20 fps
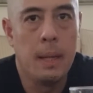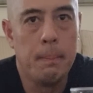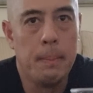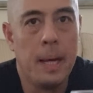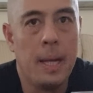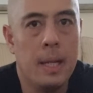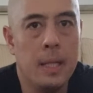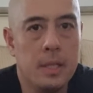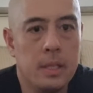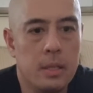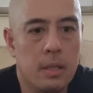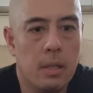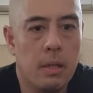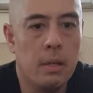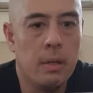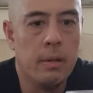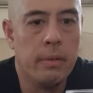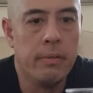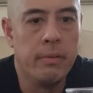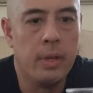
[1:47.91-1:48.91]
Balance
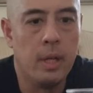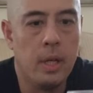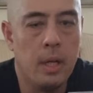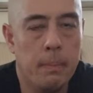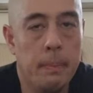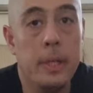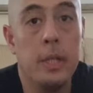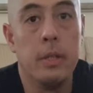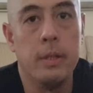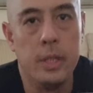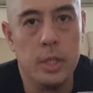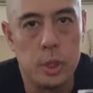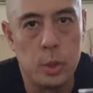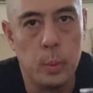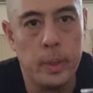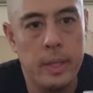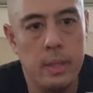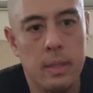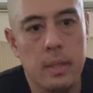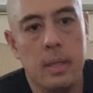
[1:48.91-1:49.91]
of bitter and
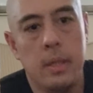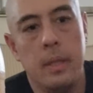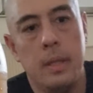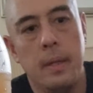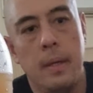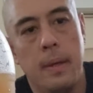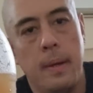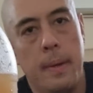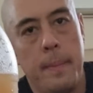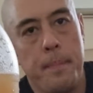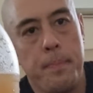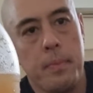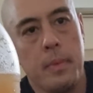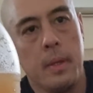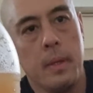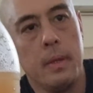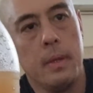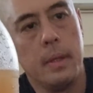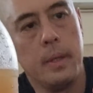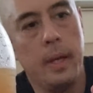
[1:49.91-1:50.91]
sweet.
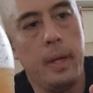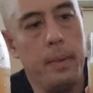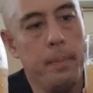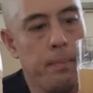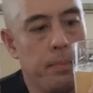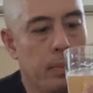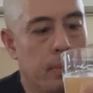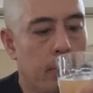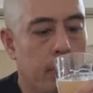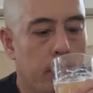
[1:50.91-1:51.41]
Okay?